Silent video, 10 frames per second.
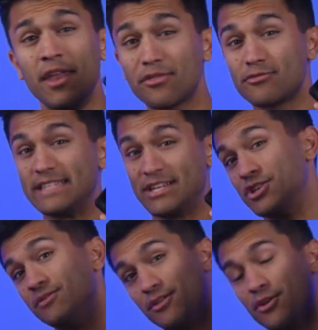Another
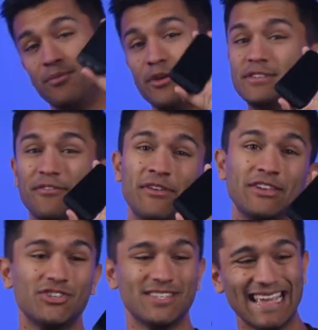addition that the computer
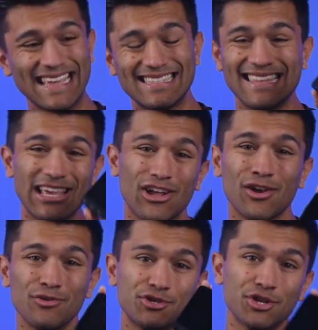features is the
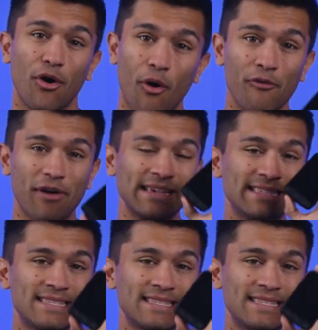inclusion of a